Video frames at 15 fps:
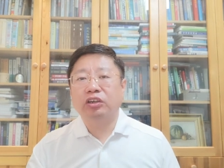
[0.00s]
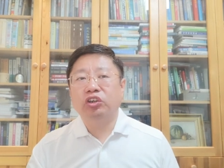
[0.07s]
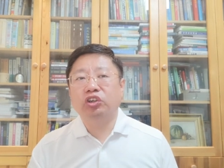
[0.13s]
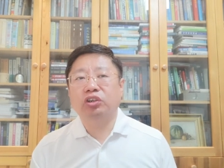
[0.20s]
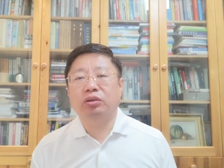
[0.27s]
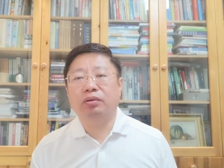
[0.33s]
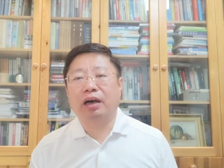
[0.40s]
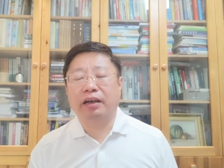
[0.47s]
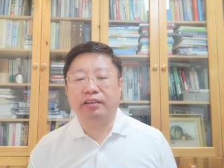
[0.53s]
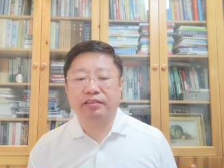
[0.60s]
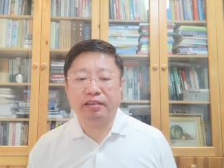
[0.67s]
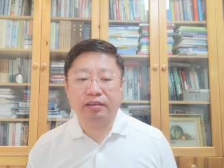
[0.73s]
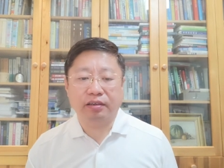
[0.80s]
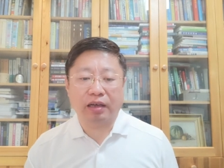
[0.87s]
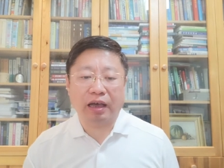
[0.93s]
So I
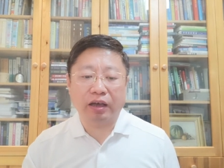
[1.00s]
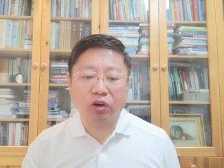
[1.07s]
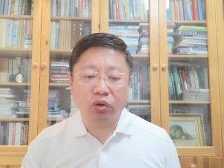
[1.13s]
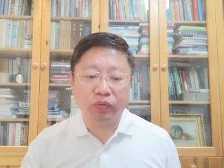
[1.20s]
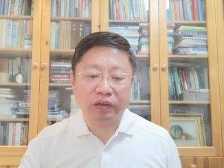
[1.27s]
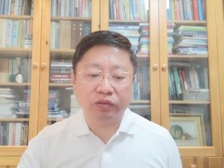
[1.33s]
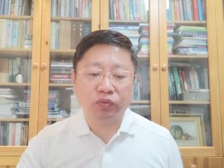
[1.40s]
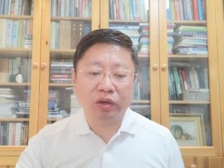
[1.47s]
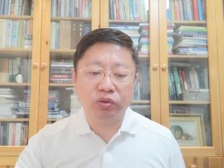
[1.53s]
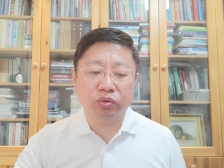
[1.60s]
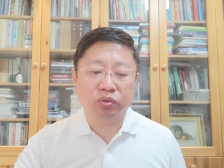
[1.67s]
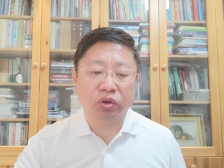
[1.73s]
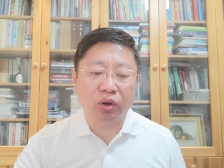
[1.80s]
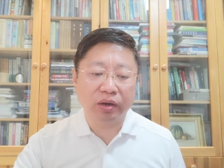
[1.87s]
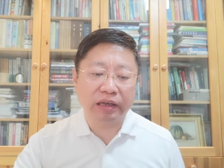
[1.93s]
always want to
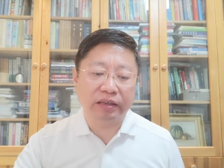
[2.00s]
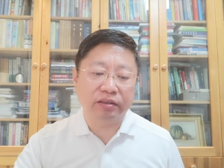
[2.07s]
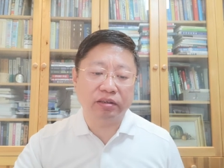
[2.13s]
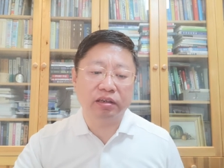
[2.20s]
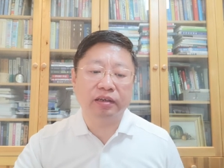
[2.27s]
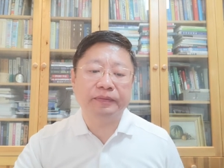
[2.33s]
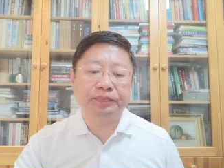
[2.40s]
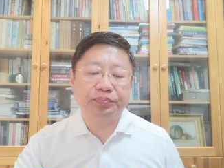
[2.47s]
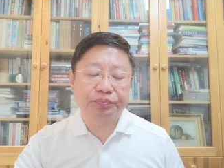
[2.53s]
talk in the